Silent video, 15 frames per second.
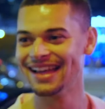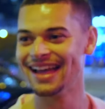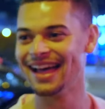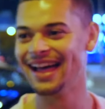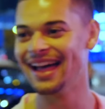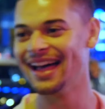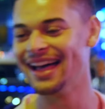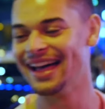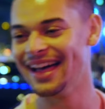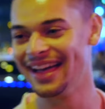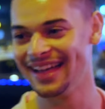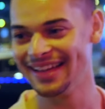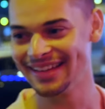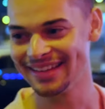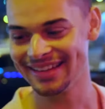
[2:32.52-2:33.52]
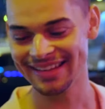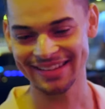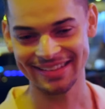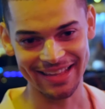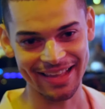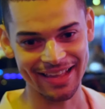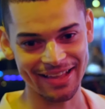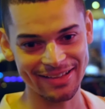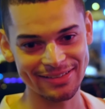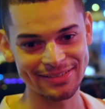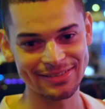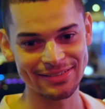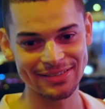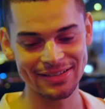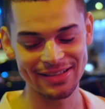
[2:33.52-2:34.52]
and then fun. Yeah.
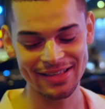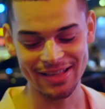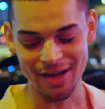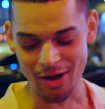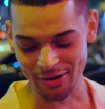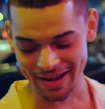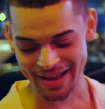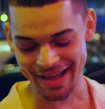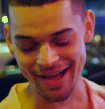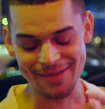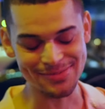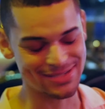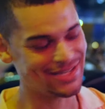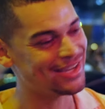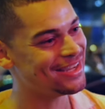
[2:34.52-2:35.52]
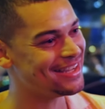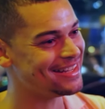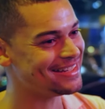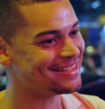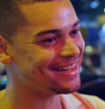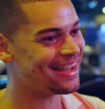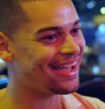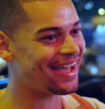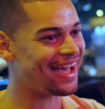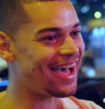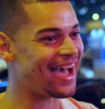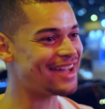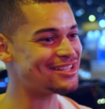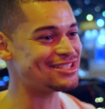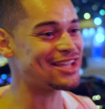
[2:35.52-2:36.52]
Okay, I'm done.
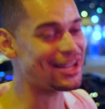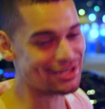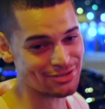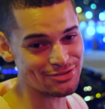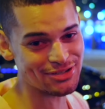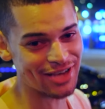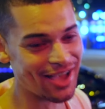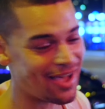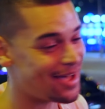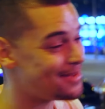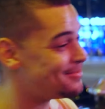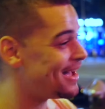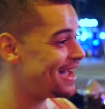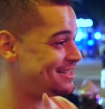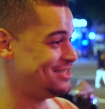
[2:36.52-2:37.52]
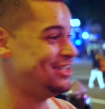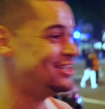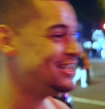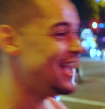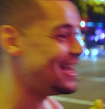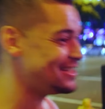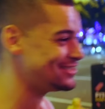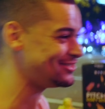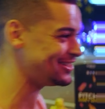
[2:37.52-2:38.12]
I just got a new job. I should not do